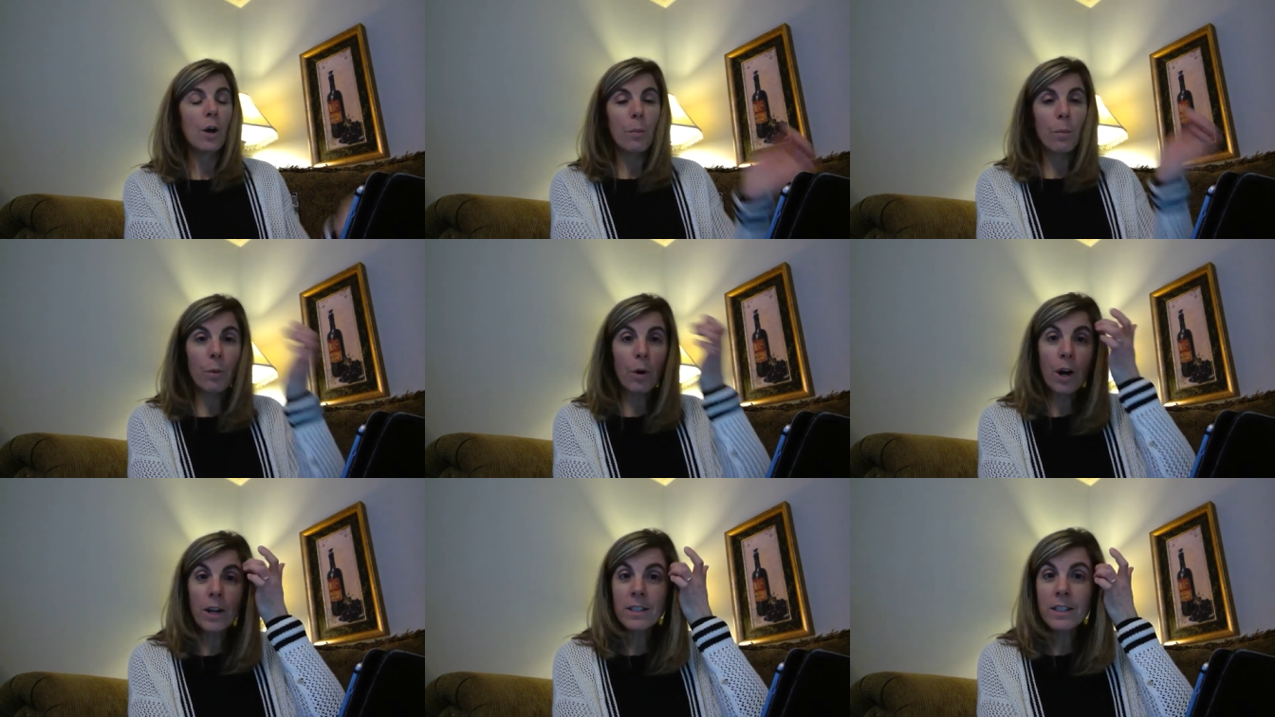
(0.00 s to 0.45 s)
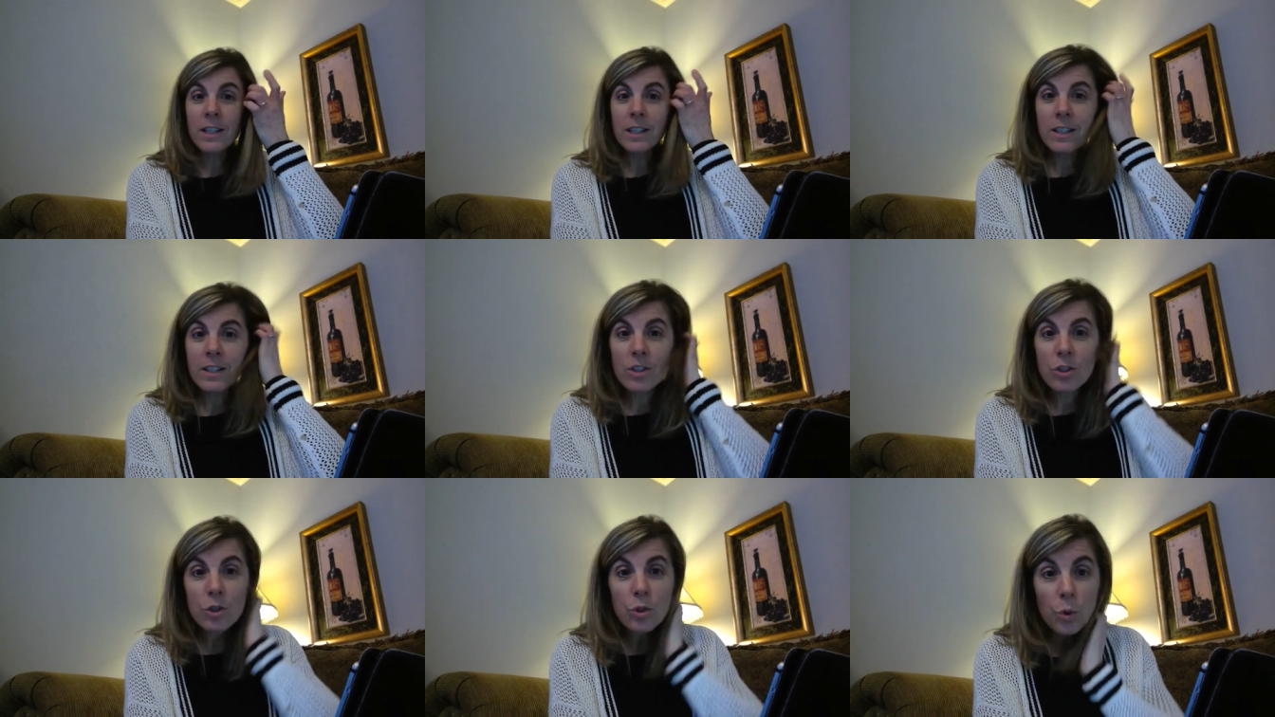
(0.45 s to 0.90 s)
brought to
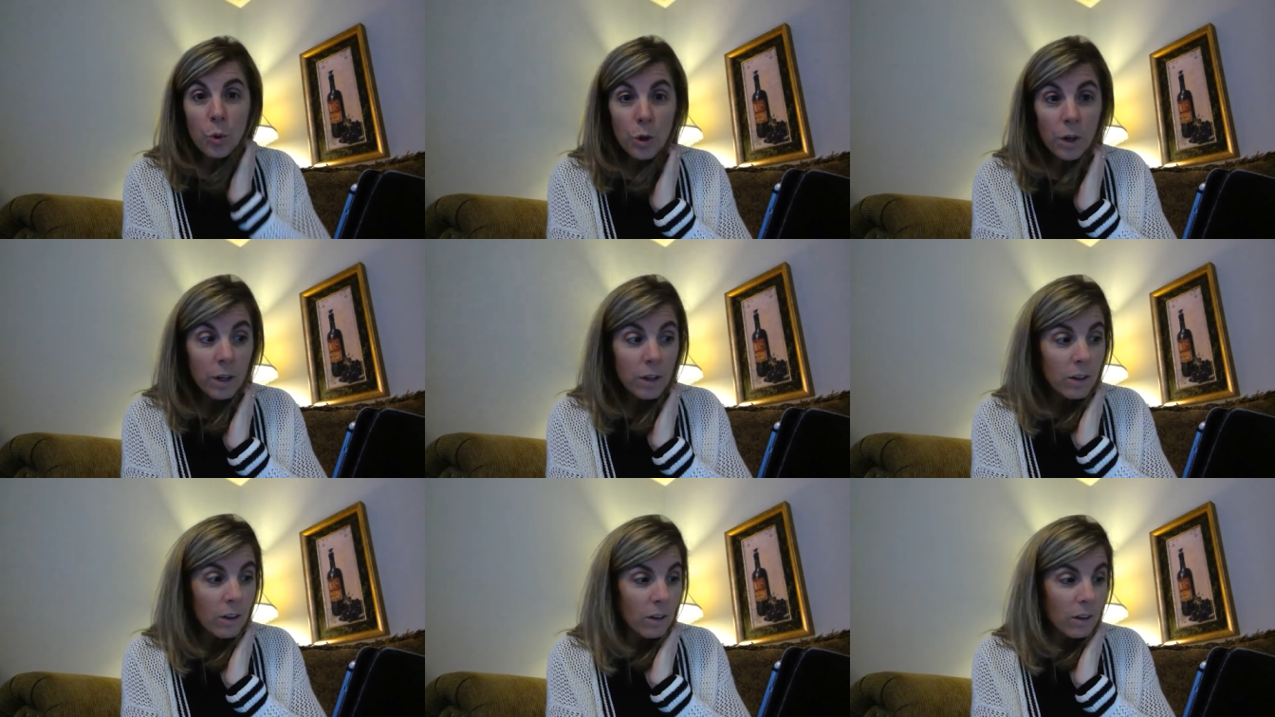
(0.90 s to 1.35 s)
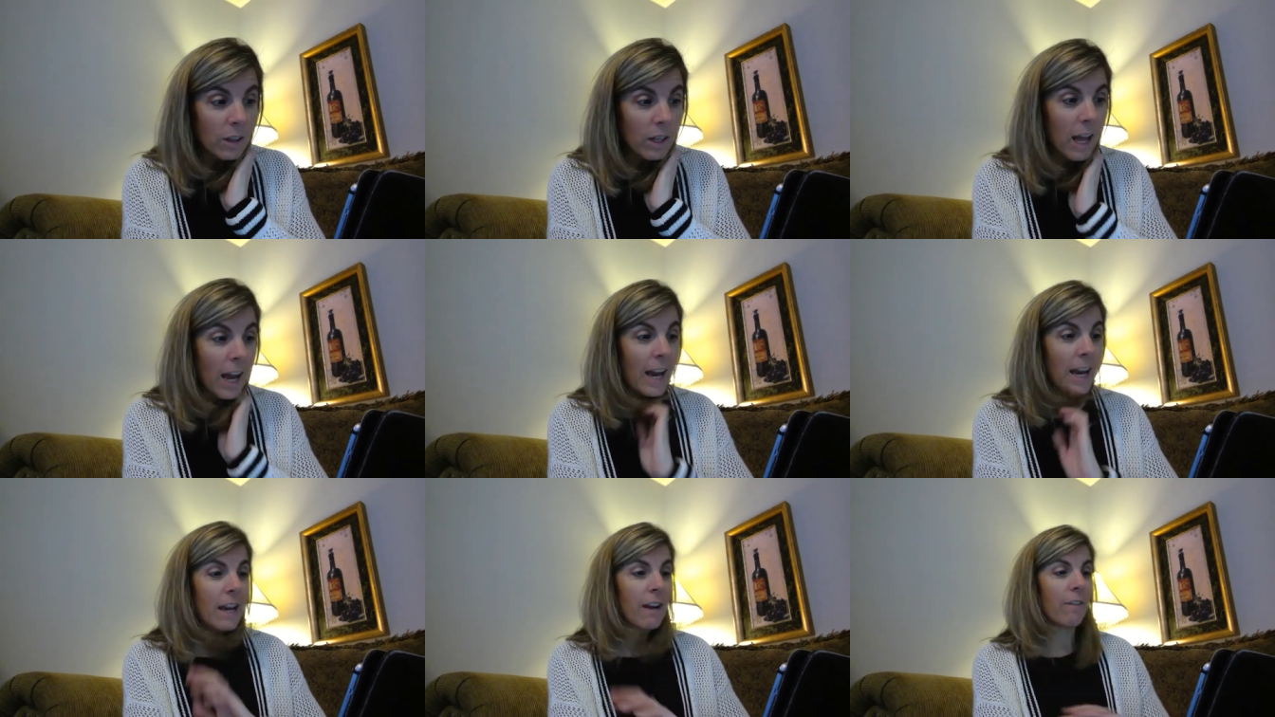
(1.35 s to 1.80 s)
historical
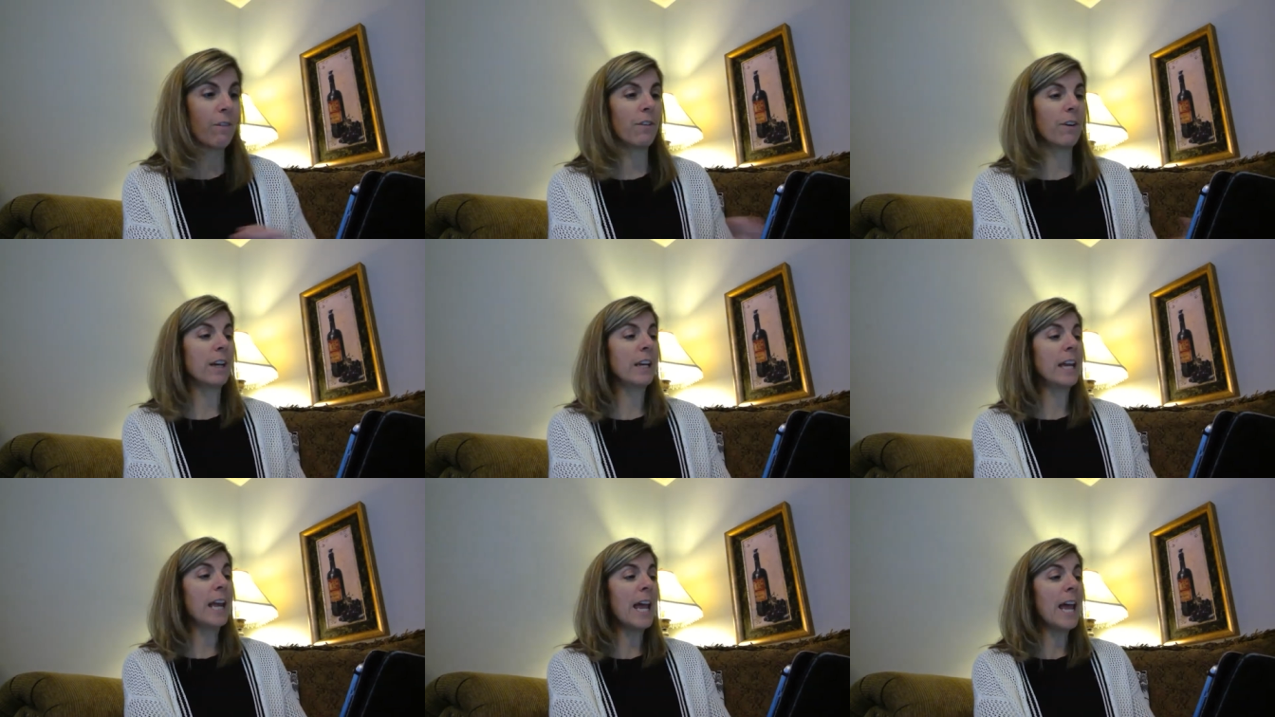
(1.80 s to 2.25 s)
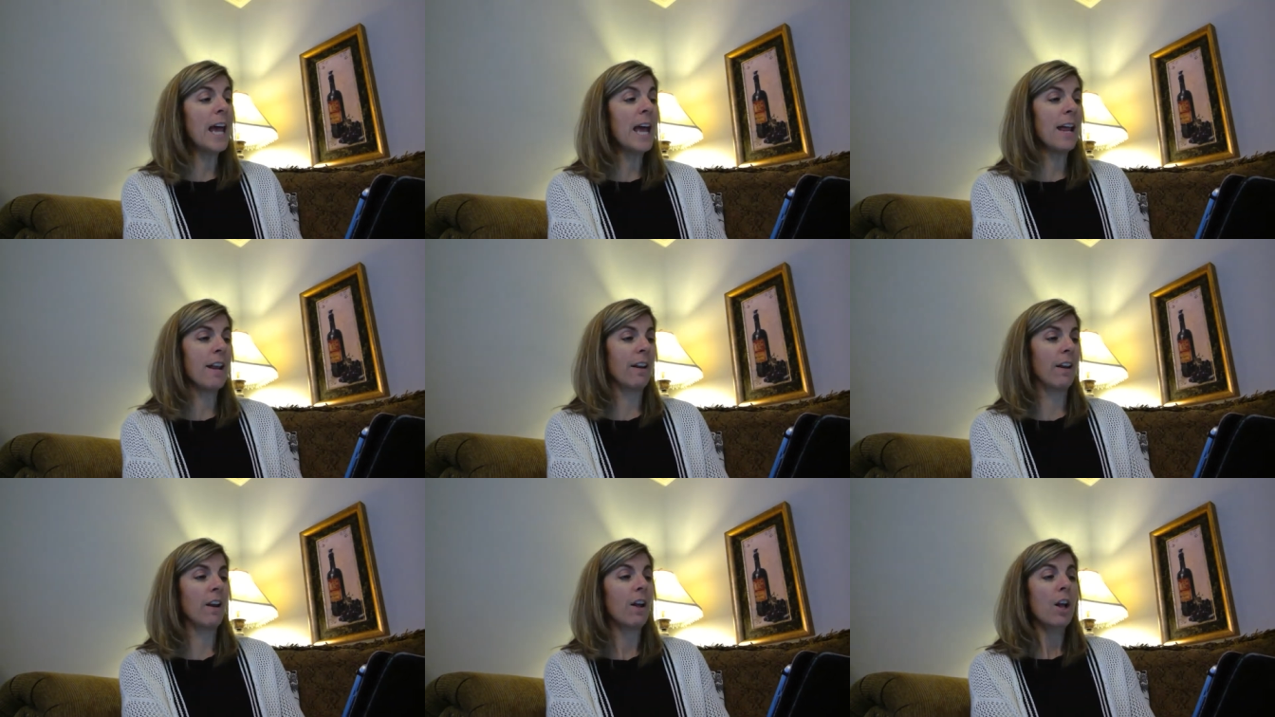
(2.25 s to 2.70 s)
life
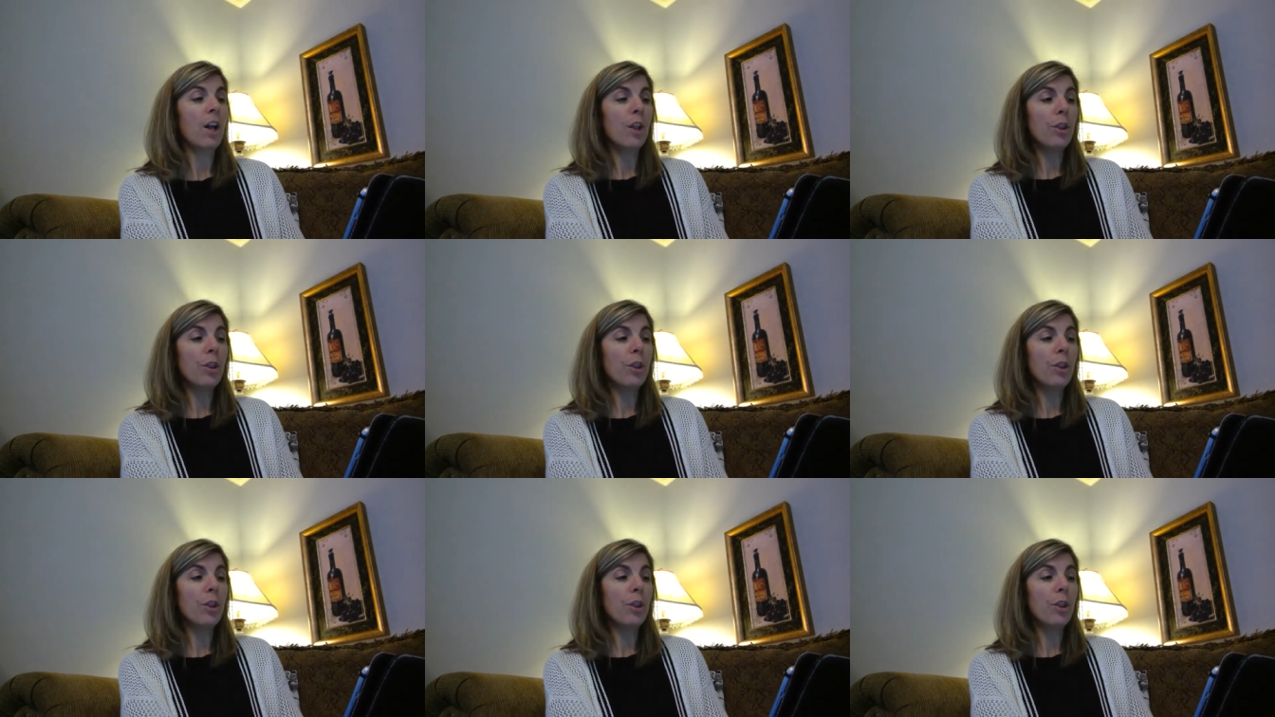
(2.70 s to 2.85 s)
again